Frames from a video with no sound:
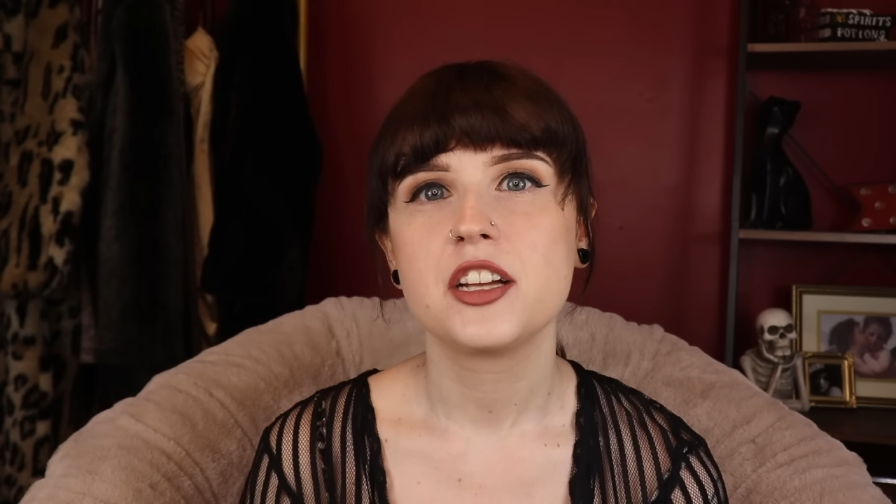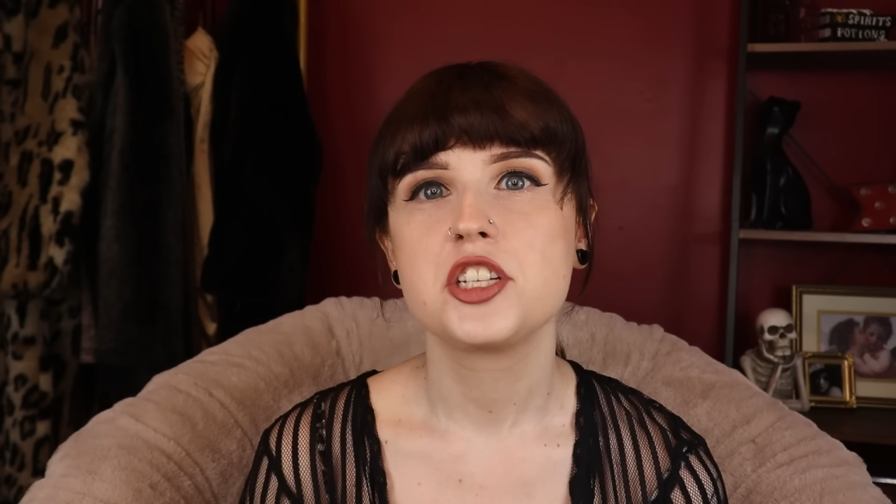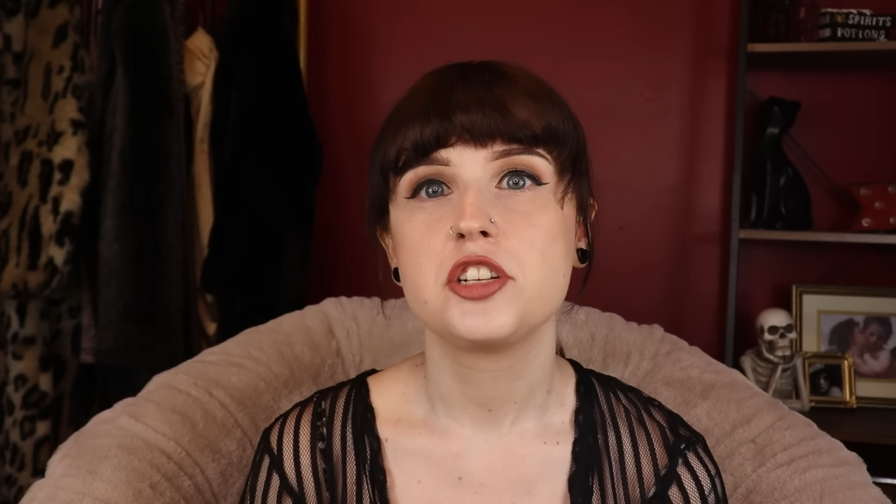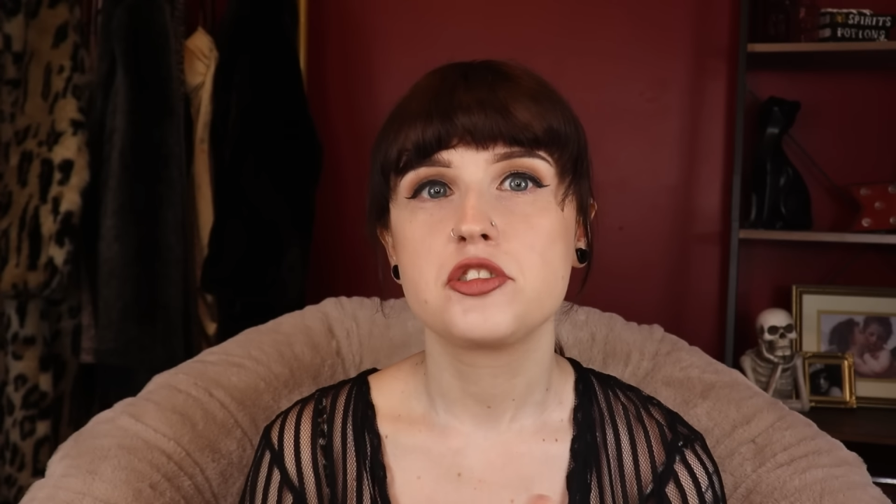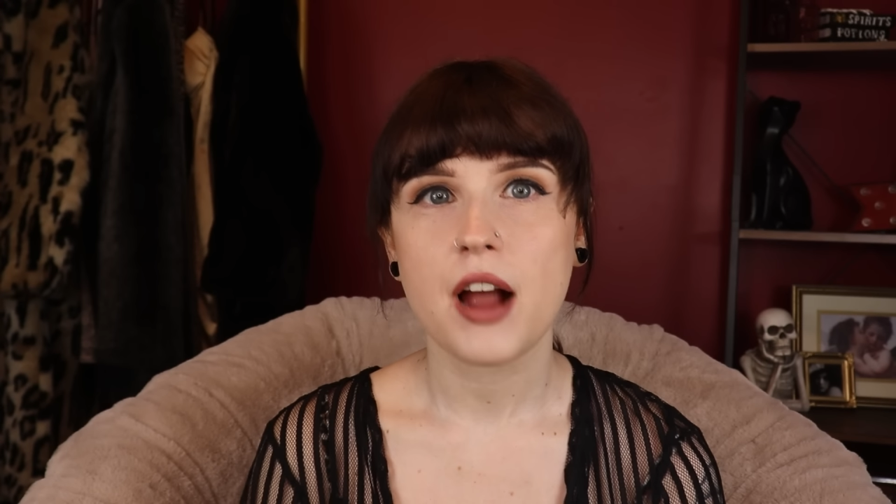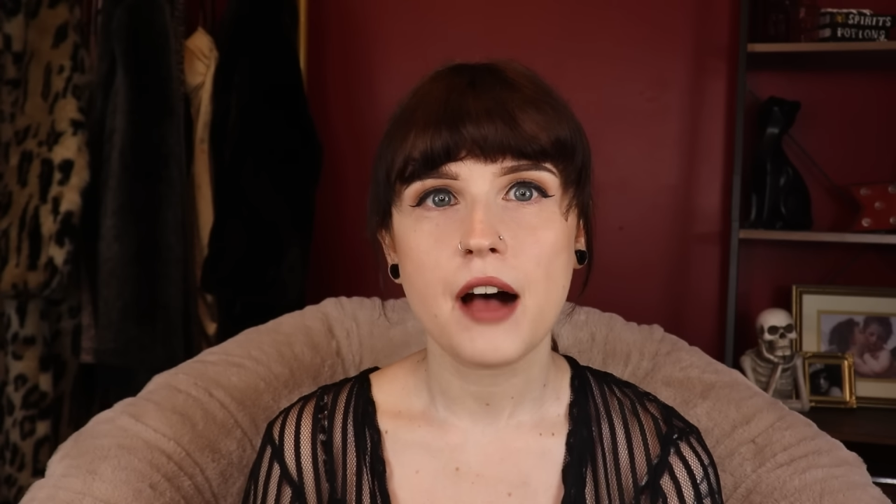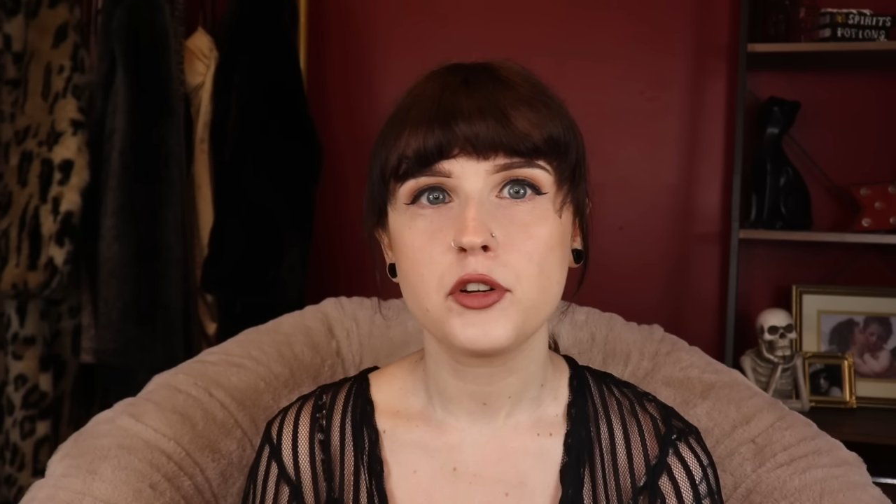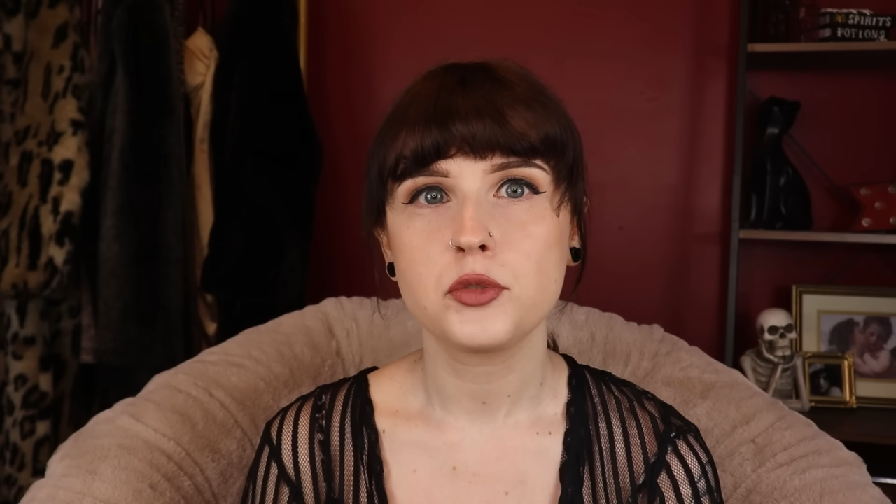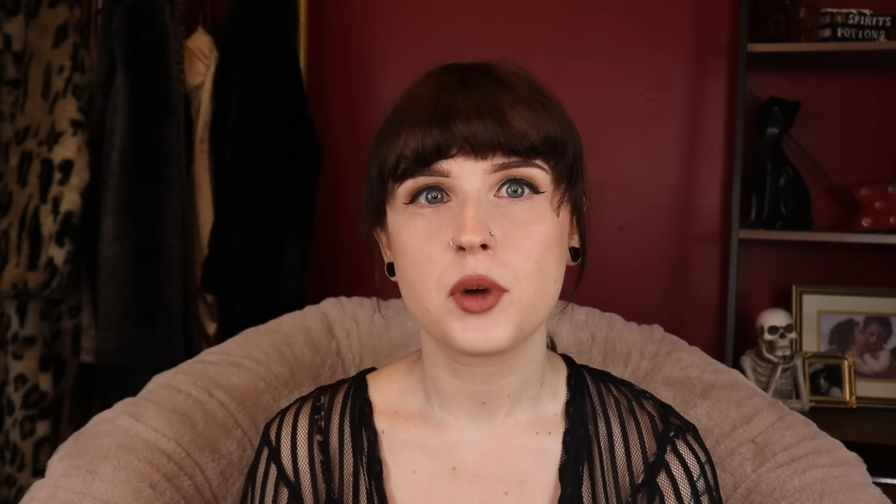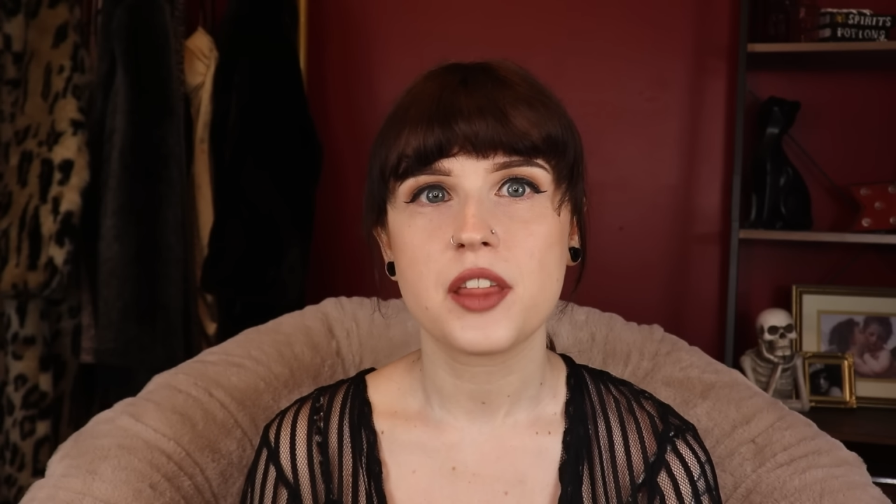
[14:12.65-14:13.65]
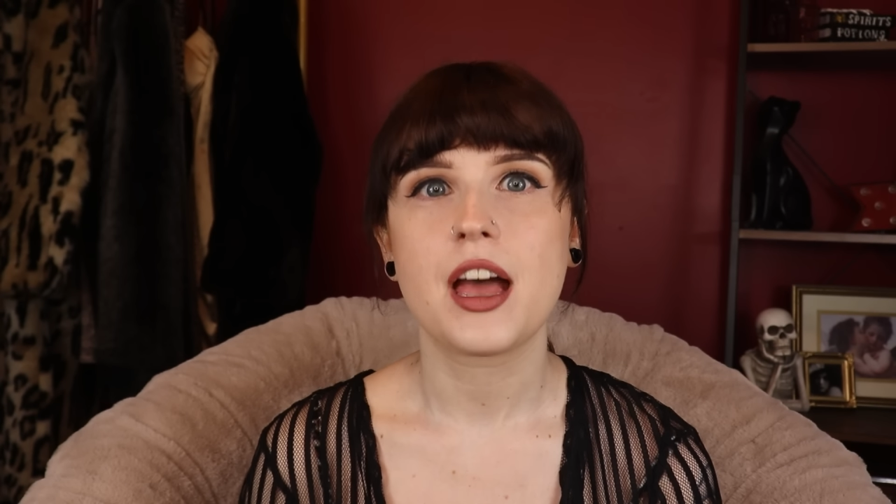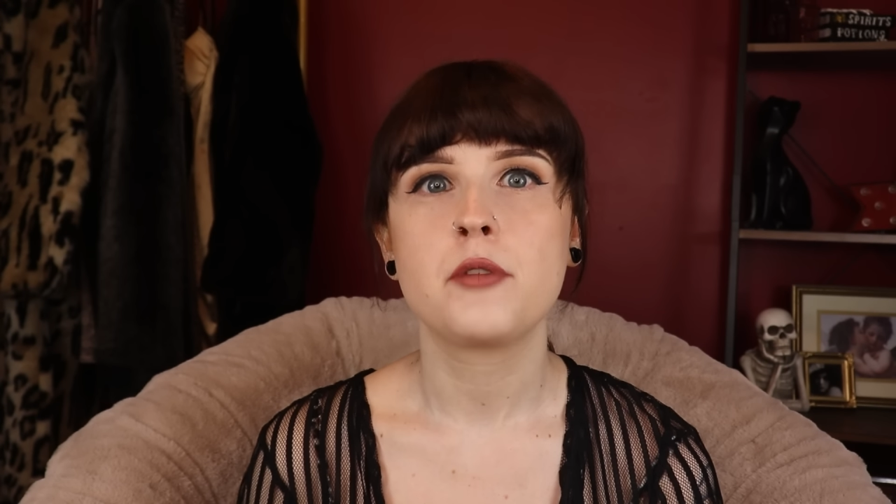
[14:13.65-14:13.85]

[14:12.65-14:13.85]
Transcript: that she traveled with